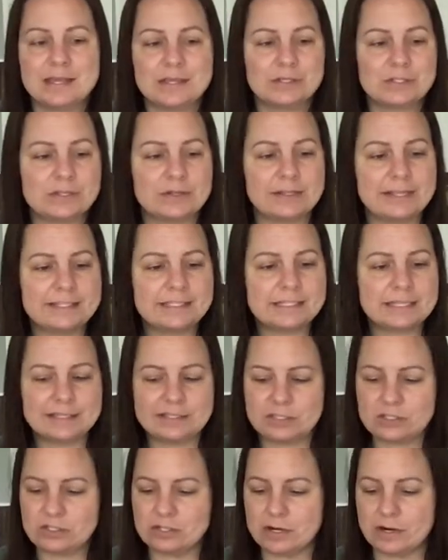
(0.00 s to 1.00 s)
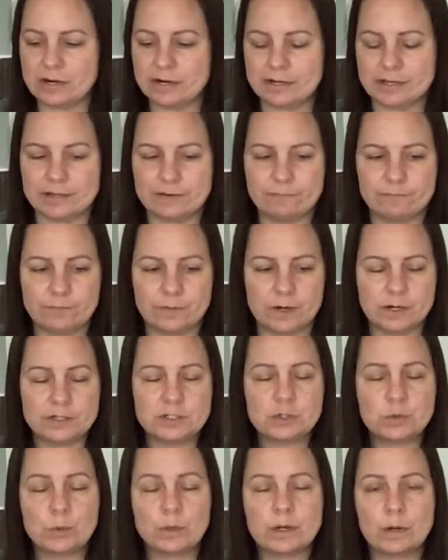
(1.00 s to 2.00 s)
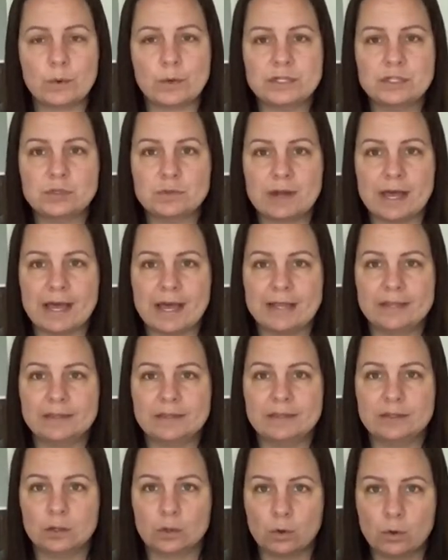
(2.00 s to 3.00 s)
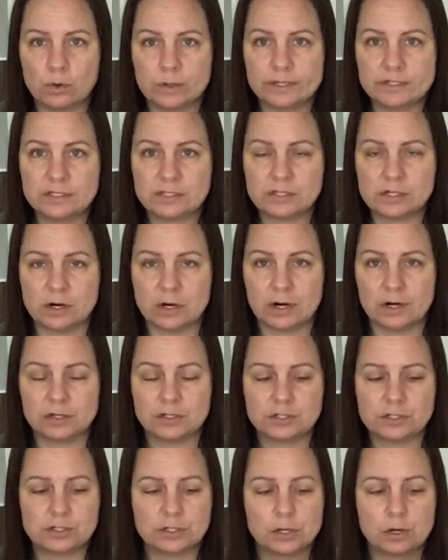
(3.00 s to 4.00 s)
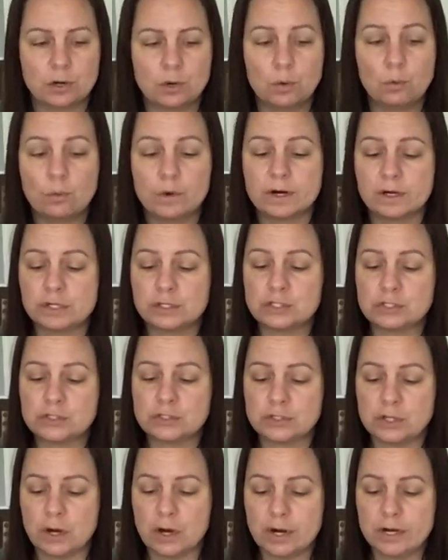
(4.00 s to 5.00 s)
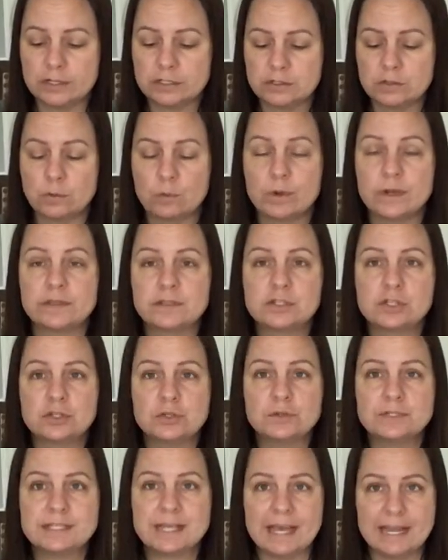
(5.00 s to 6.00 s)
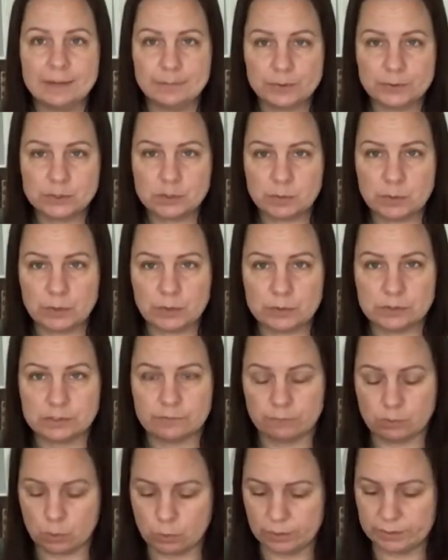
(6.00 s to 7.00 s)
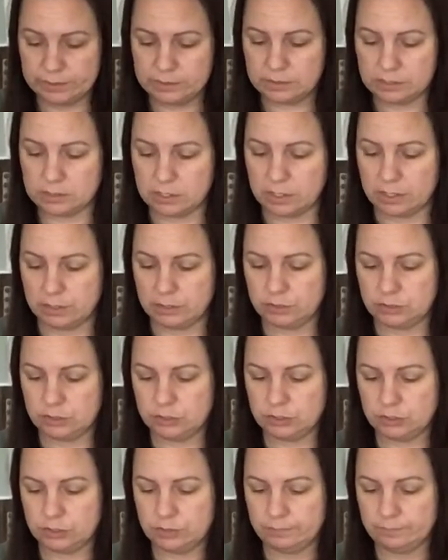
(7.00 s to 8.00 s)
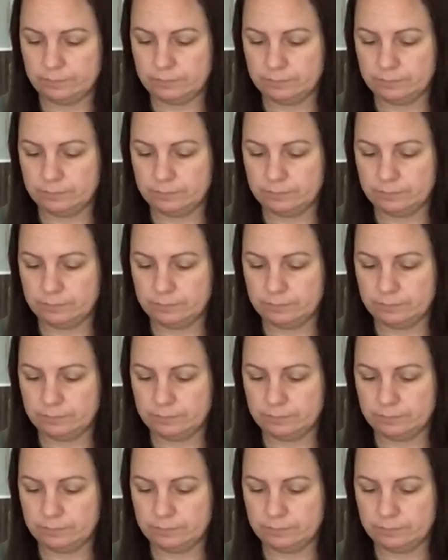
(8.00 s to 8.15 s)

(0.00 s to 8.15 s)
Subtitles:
So let's get started. First, we're going to add the cornstarch. We're going to start with 2 tablespoons of cornstarch.